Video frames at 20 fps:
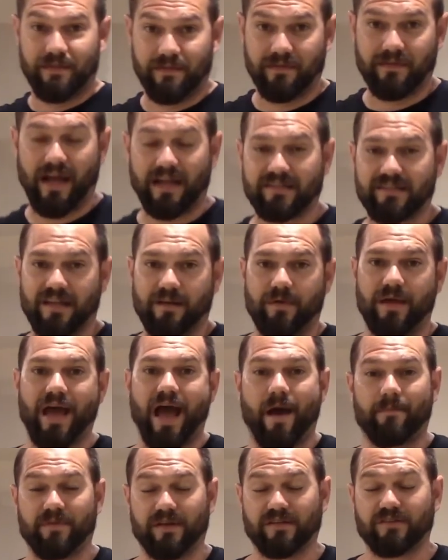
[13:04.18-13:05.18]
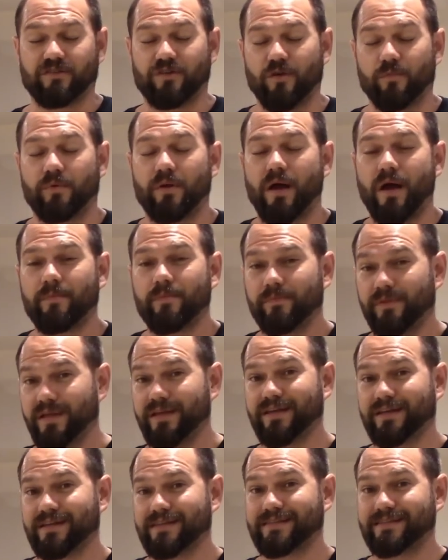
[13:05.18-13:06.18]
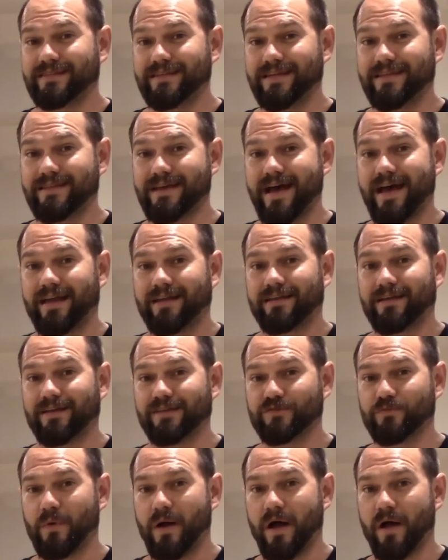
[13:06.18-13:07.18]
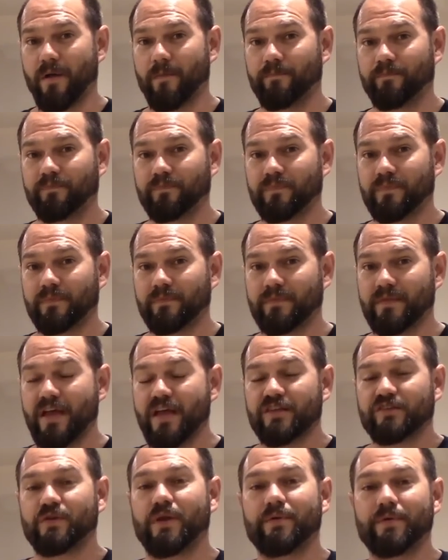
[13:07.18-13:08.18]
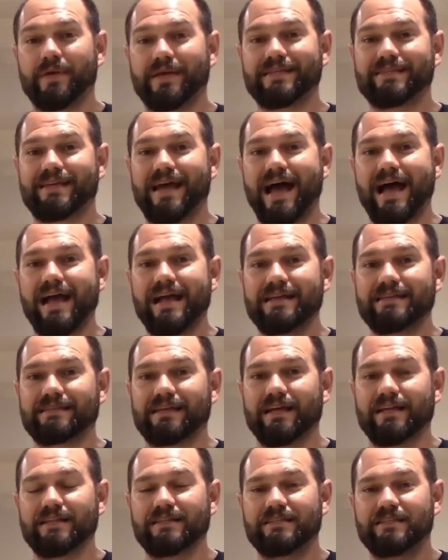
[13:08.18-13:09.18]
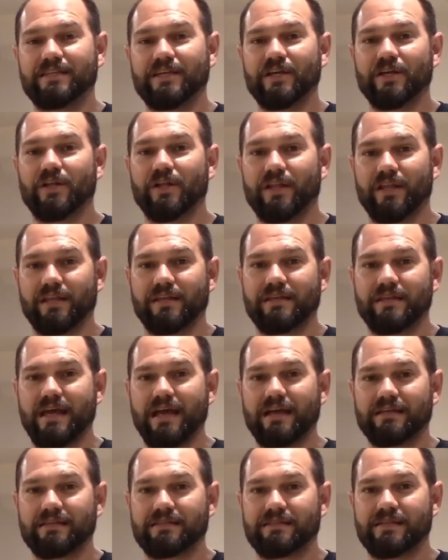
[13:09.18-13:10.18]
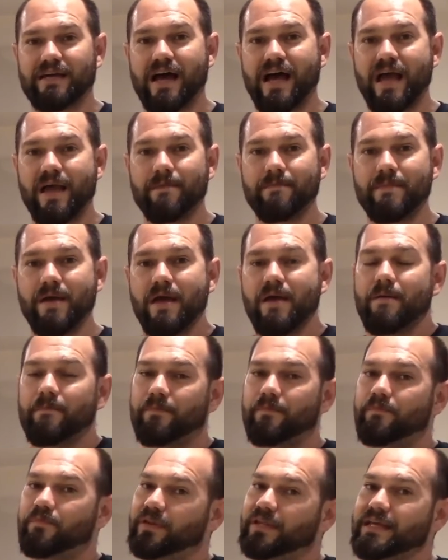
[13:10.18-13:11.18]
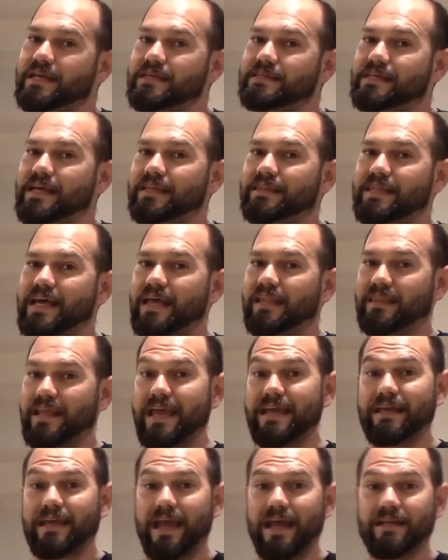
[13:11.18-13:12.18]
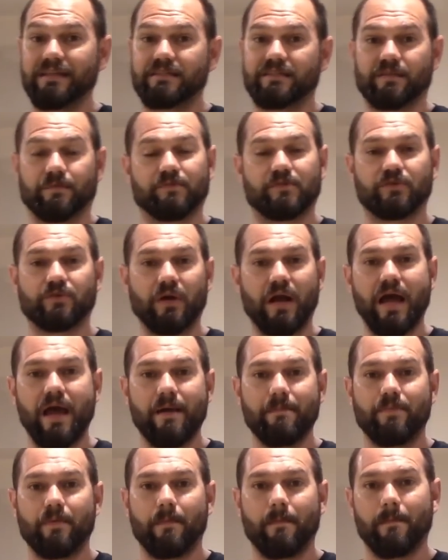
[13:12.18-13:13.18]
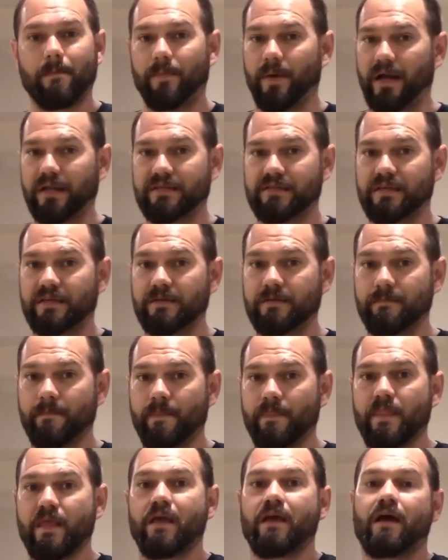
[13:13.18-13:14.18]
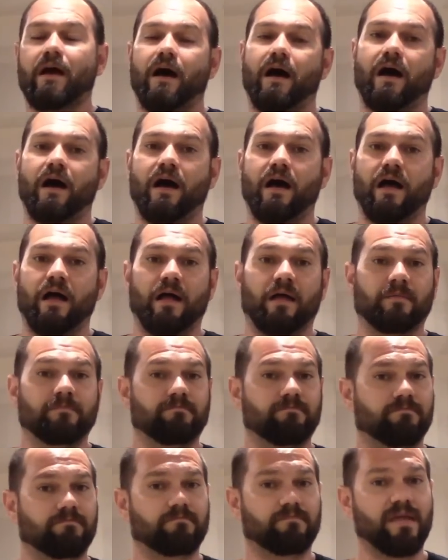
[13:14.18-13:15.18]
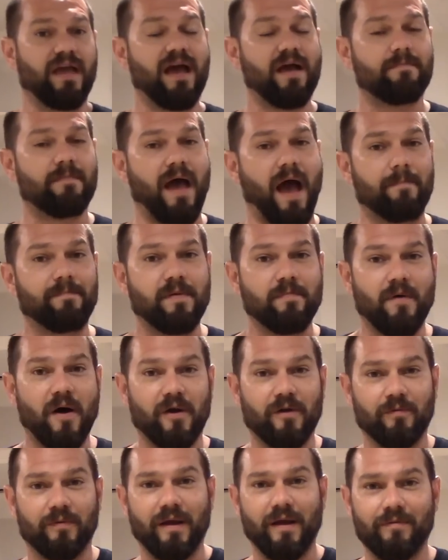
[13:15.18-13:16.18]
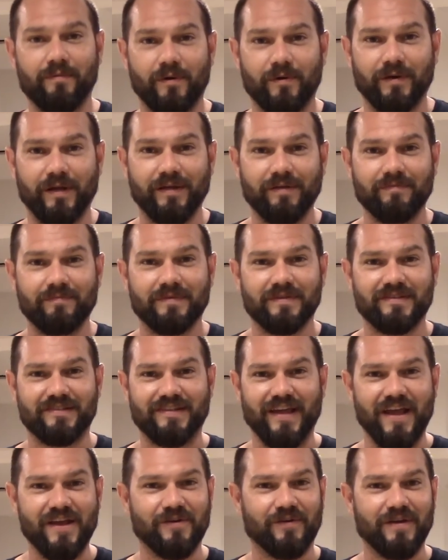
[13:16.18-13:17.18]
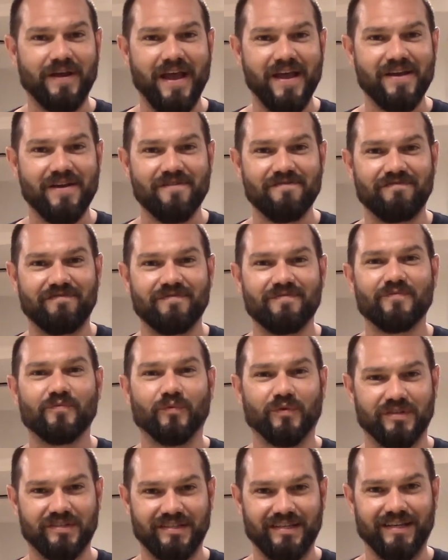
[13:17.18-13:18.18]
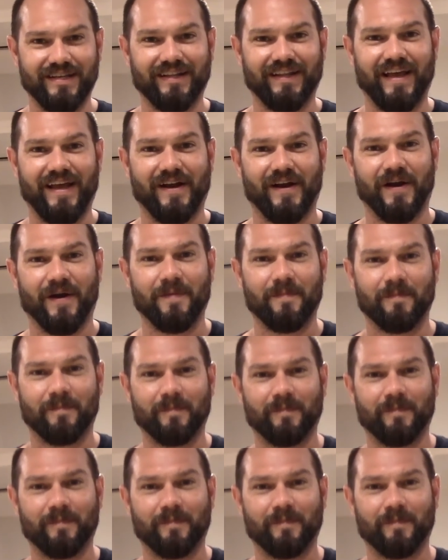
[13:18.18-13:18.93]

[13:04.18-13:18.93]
that's going to be happening. So you're probably going to see that as well. So anyways guys, until next time, please hit that like and subscribe button. Yeah, happy model railroading, stay creative, we'll see you later.